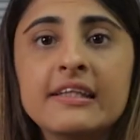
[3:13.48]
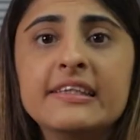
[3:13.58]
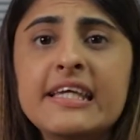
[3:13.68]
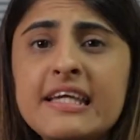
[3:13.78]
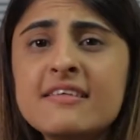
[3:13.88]

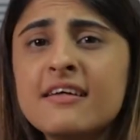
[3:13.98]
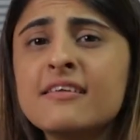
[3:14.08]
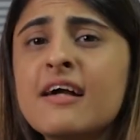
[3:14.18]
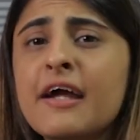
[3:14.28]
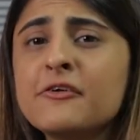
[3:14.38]
These are
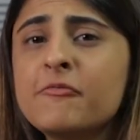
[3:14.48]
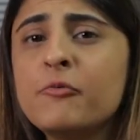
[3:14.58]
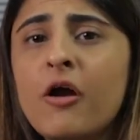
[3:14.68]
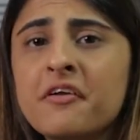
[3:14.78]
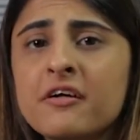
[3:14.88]
the kind of
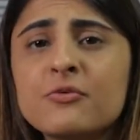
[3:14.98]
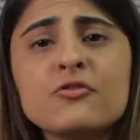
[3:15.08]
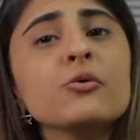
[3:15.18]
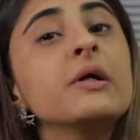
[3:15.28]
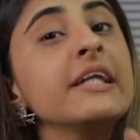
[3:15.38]
products
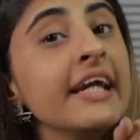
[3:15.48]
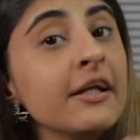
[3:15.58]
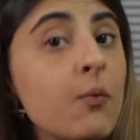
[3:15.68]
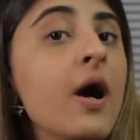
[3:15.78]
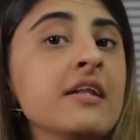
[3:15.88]
which you
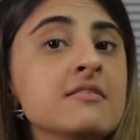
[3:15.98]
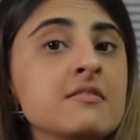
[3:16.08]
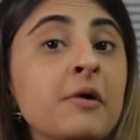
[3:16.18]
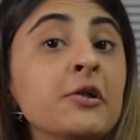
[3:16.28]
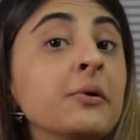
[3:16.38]
create once
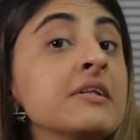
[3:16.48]
but you